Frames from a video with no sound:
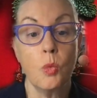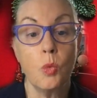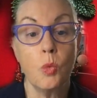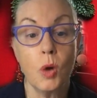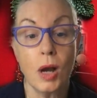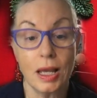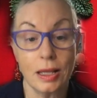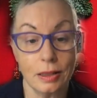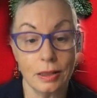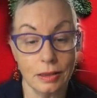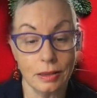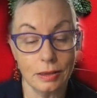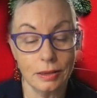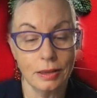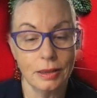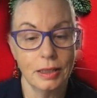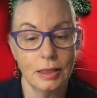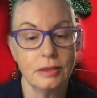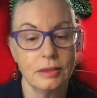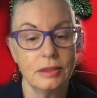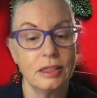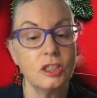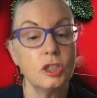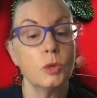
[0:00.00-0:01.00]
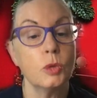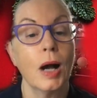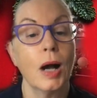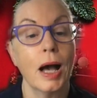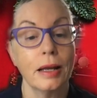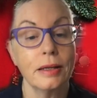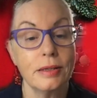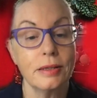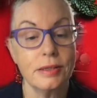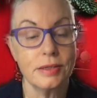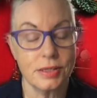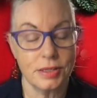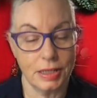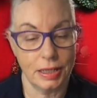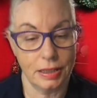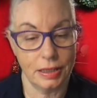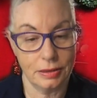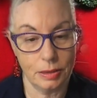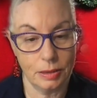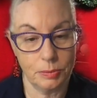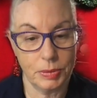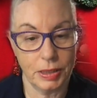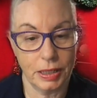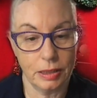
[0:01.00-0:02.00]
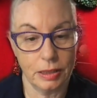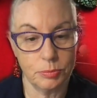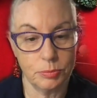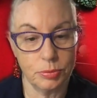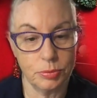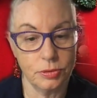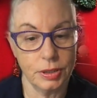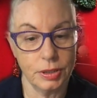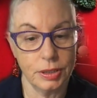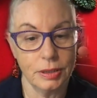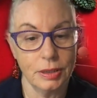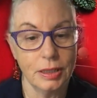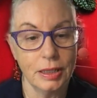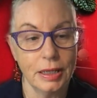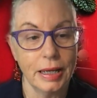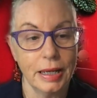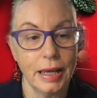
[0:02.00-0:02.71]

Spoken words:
well that you understand their pain point,